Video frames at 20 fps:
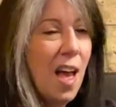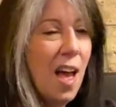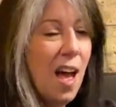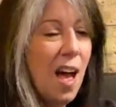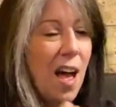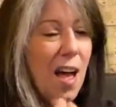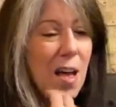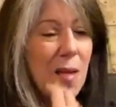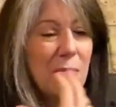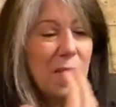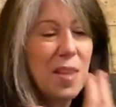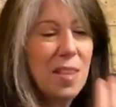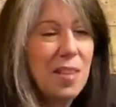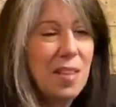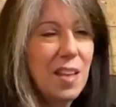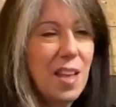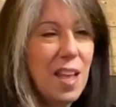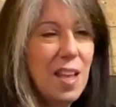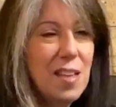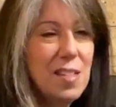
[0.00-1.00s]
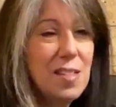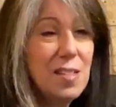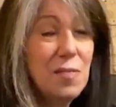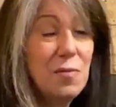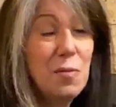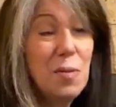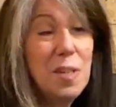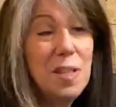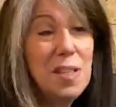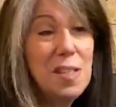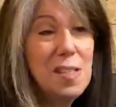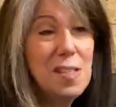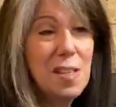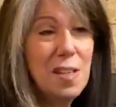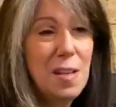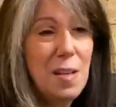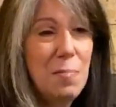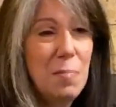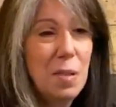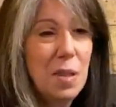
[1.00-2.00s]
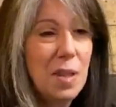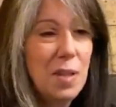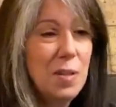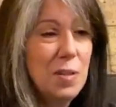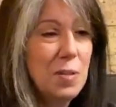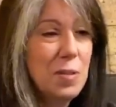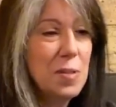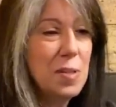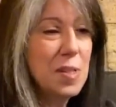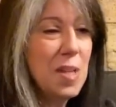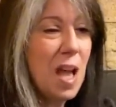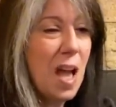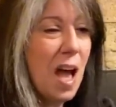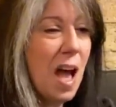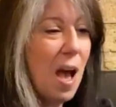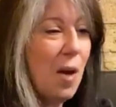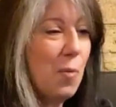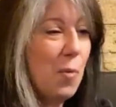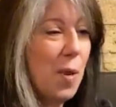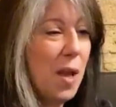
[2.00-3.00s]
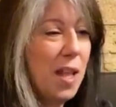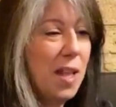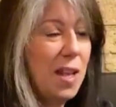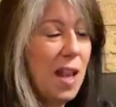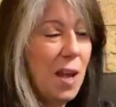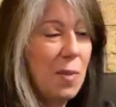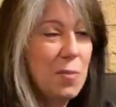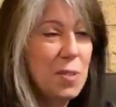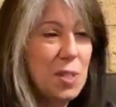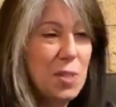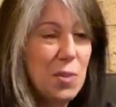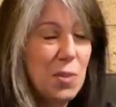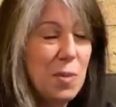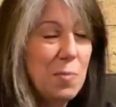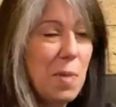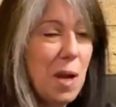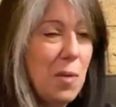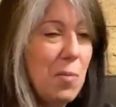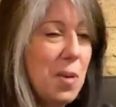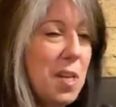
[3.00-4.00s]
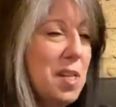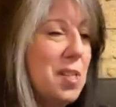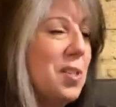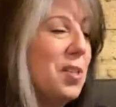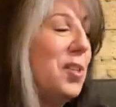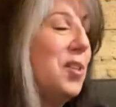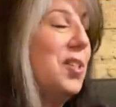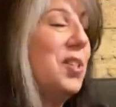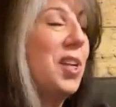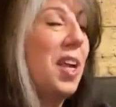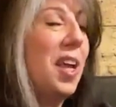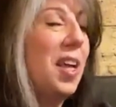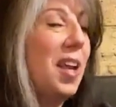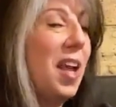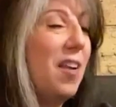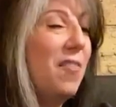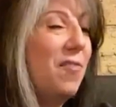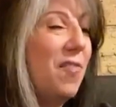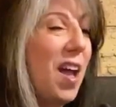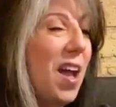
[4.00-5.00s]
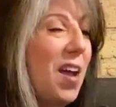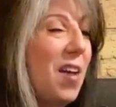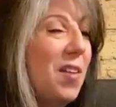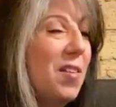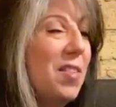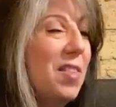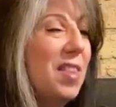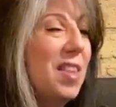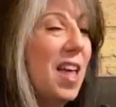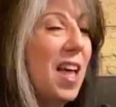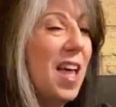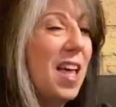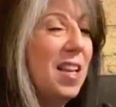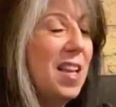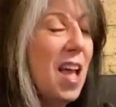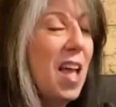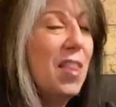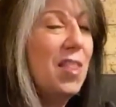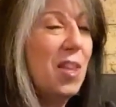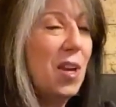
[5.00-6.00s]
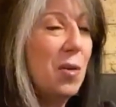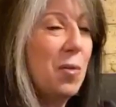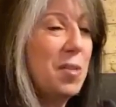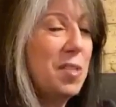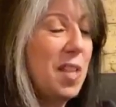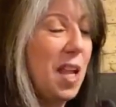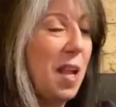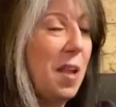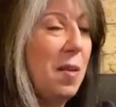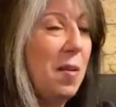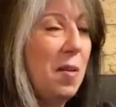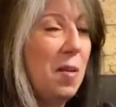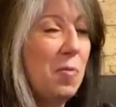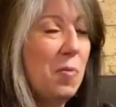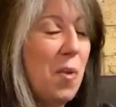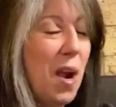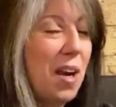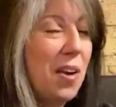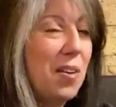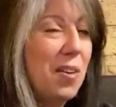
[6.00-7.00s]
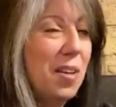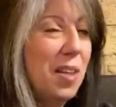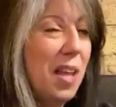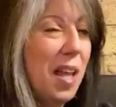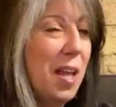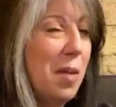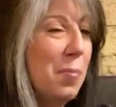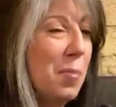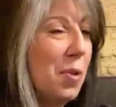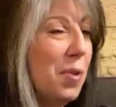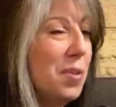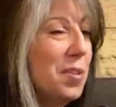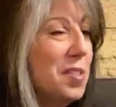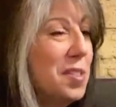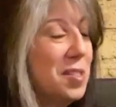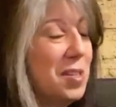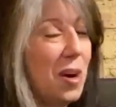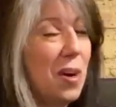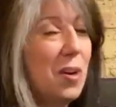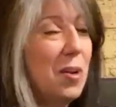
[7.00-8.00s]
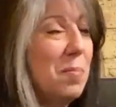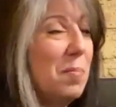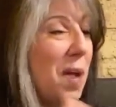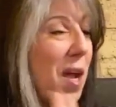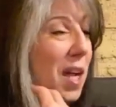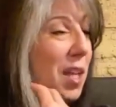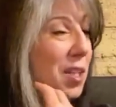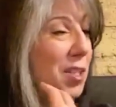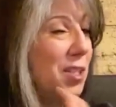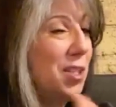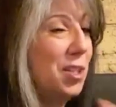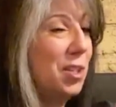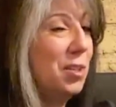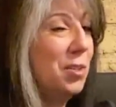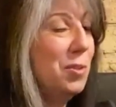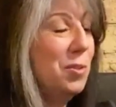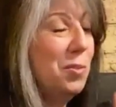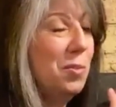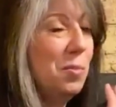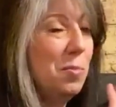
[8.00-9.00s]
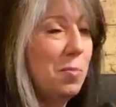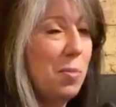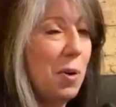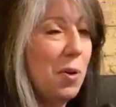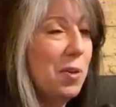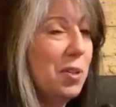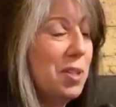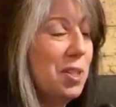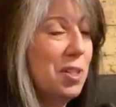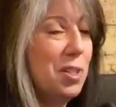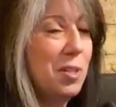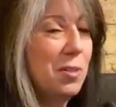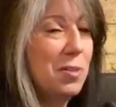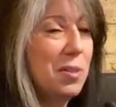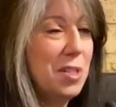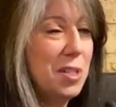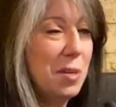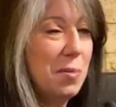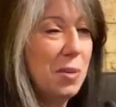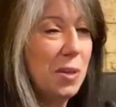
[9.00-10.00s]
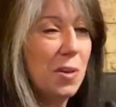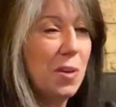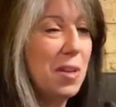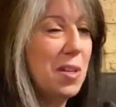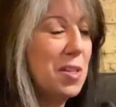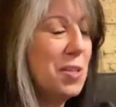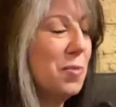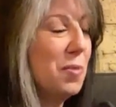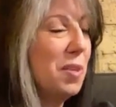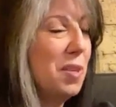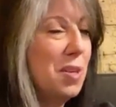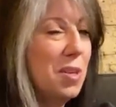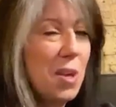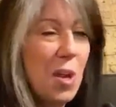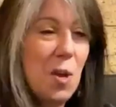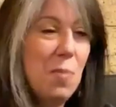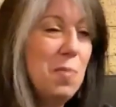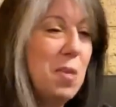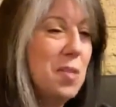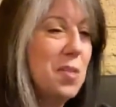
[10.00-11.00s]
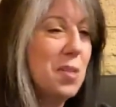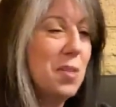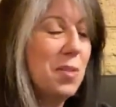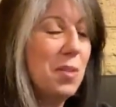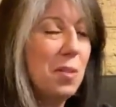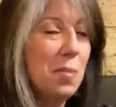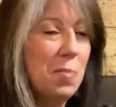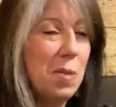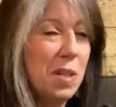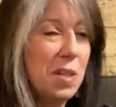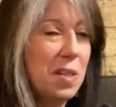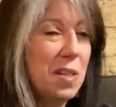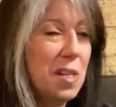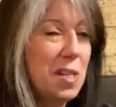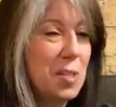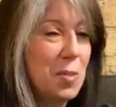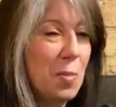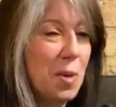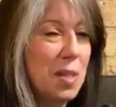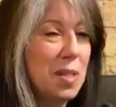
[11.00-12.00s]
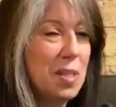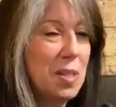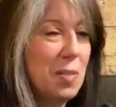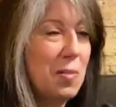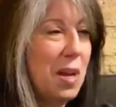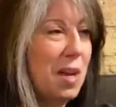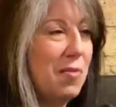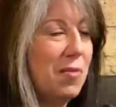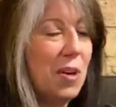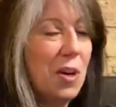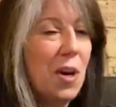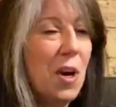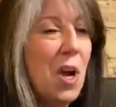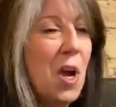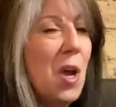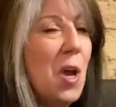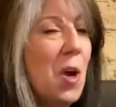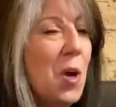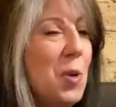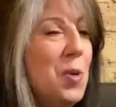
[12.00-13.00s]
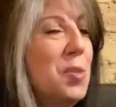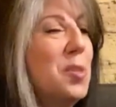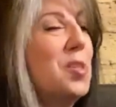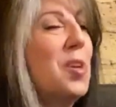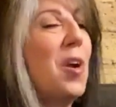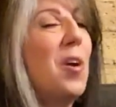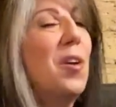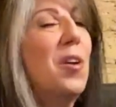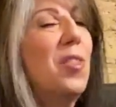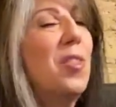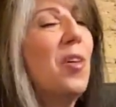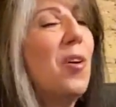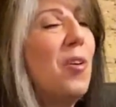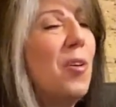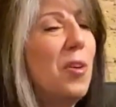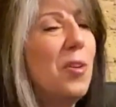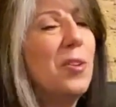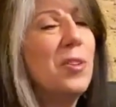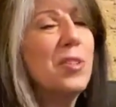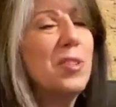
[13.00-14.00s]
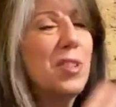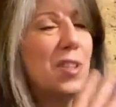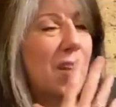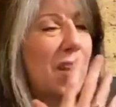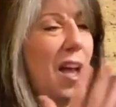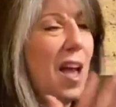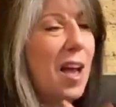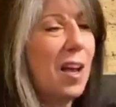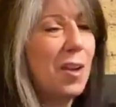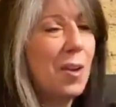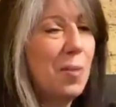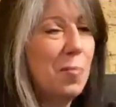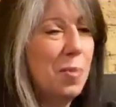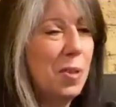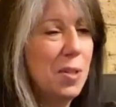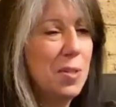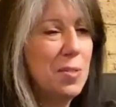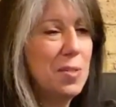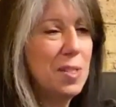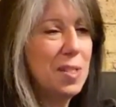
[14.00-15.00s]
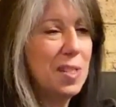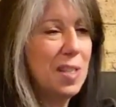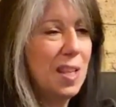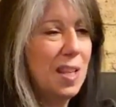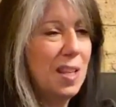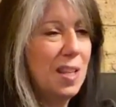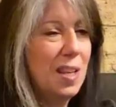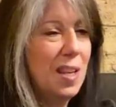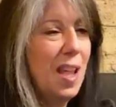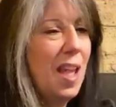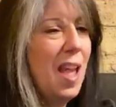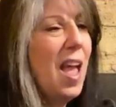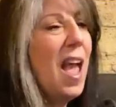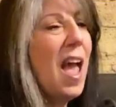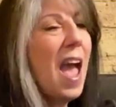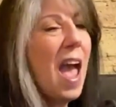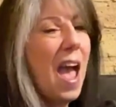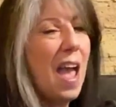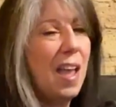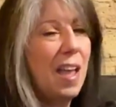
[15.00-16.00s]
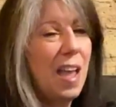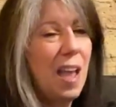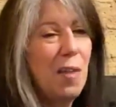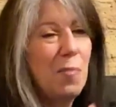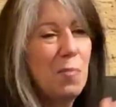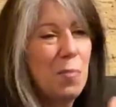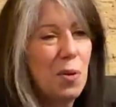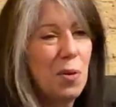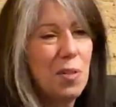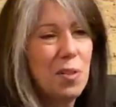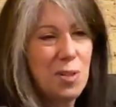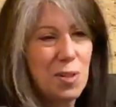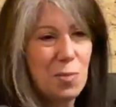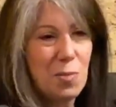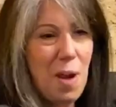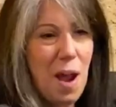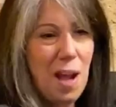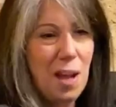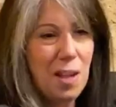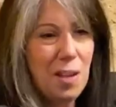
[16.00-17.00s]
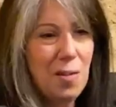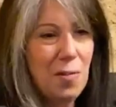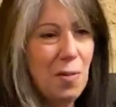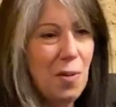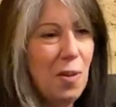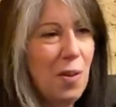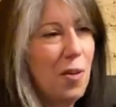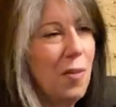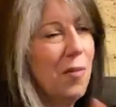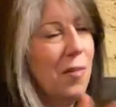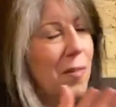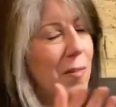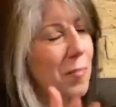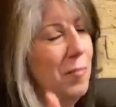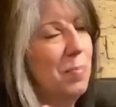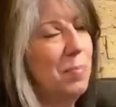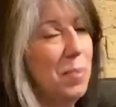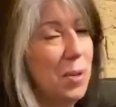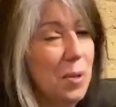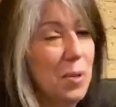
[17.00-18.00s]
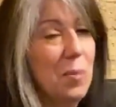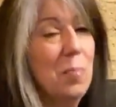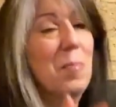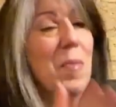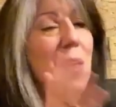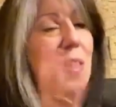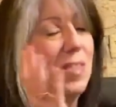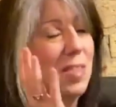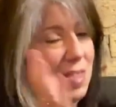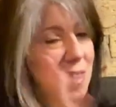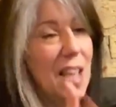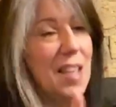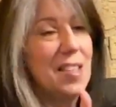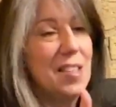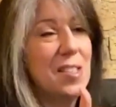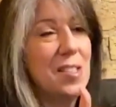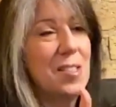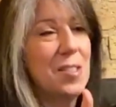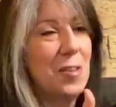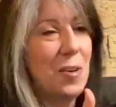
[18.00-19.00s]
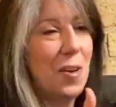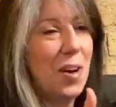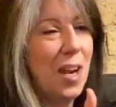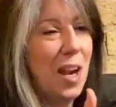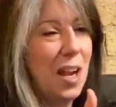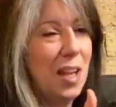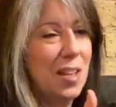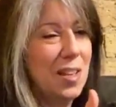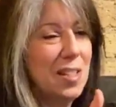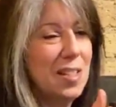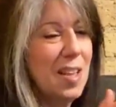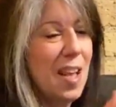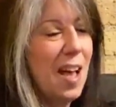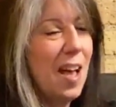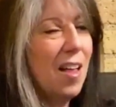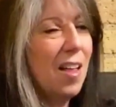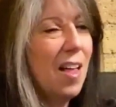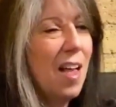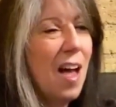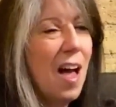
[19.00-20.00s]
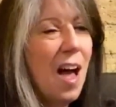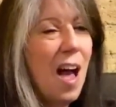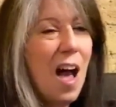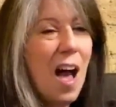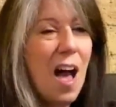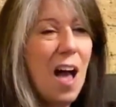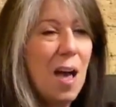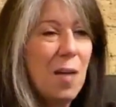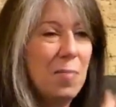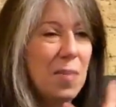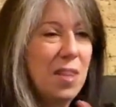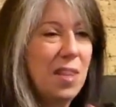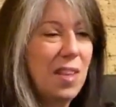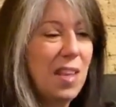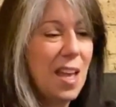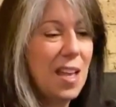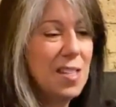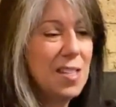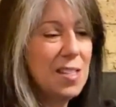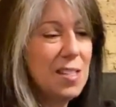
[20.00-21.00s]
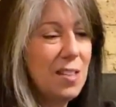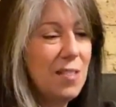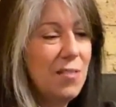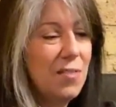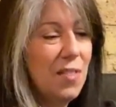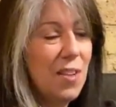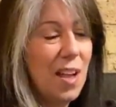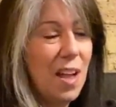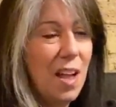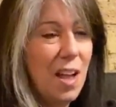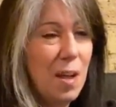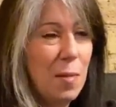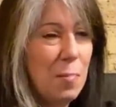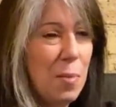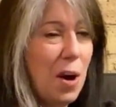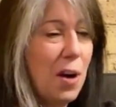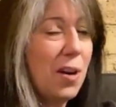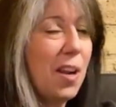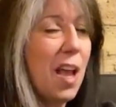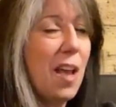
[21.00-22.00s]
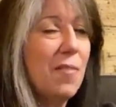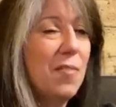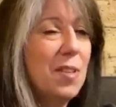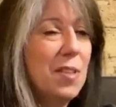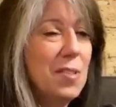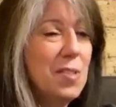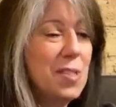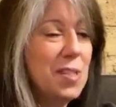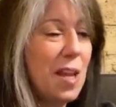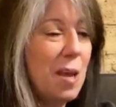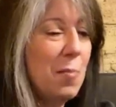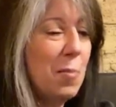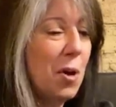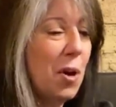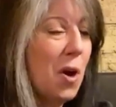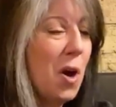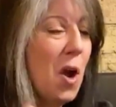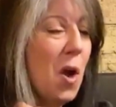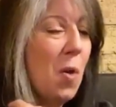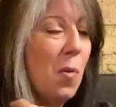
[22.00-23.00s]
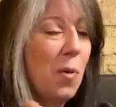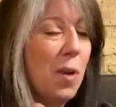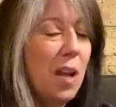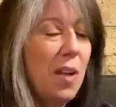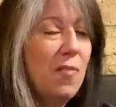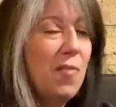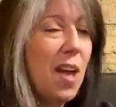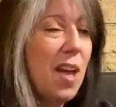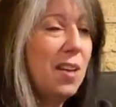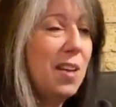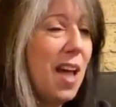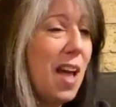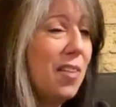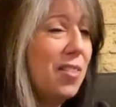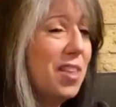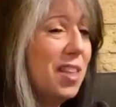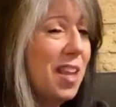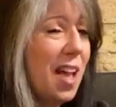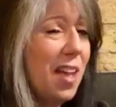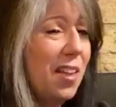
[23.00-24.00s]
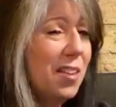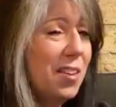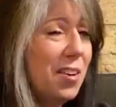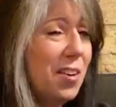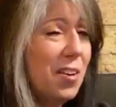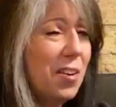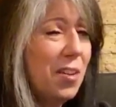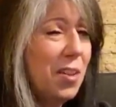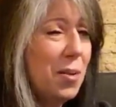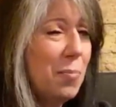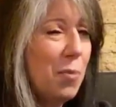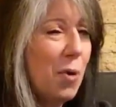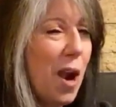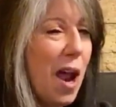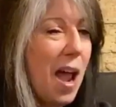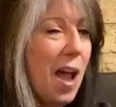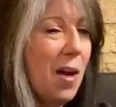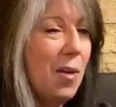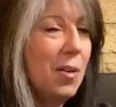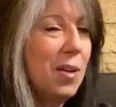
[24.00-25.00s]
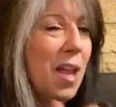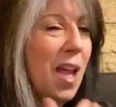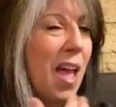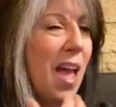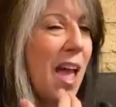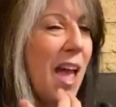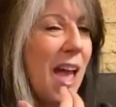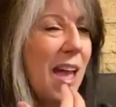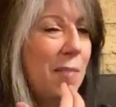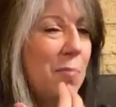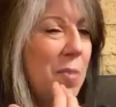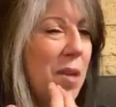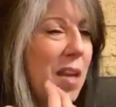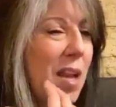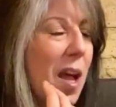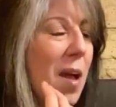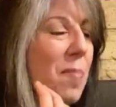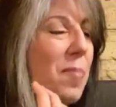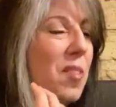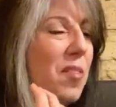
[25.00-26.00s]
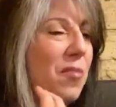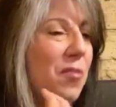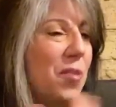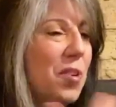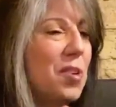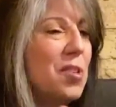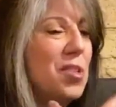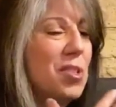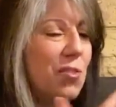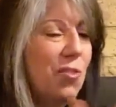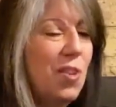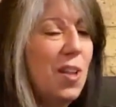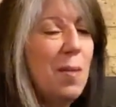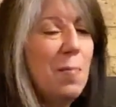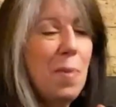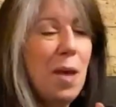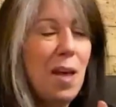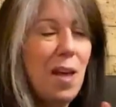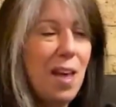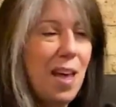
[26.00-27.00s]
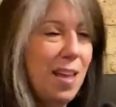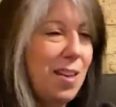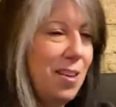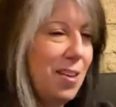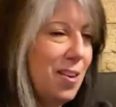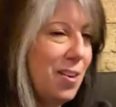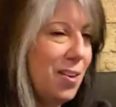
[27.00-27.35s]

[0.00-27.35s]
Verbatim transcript: Um, in the case of Windy City Blues, when I was doing my research and I found that there was a record label started by two Polish Jewish immigrants with no musical abilities whatsoever who started the whole Chicago blues scene and gave birth to rock and roll. Boom. That's the story I could tell. Um, in the case of uh, Park Avenue Summer, when I found out that Helen Gurley Brown had become the first female editor